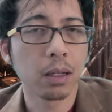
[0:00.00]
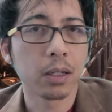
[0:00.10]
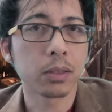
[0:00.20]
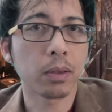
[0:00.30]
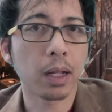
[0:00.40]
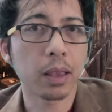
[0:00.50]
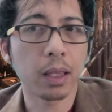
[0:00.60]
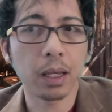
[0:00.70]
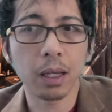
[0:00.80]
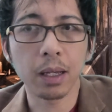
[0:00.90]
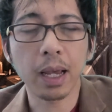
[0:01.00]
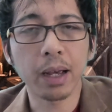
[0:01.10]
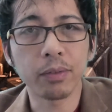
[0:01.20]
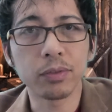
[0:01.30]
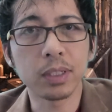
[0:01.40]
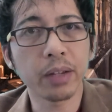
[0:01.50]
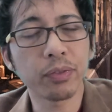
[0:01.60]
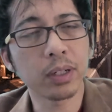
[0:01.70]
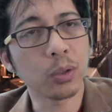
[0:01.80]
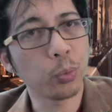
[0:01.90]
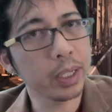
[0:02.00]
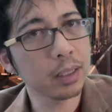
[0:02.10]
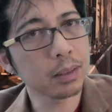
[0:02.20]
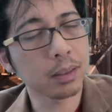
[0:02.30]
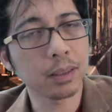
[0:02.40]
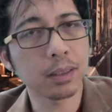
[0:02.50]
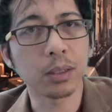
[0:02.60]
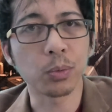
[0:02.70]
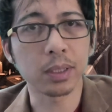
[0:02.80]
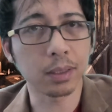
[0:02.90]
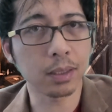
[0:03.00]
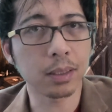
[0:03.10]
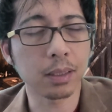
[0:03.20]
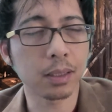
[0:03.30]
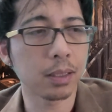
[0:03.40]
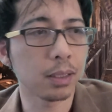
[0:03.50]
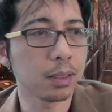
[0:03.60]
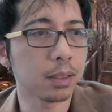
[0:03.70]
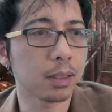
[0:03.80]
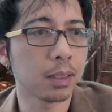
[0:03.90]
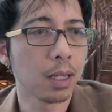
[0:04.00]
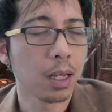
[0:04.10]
so that they have definite weaknesses and resistances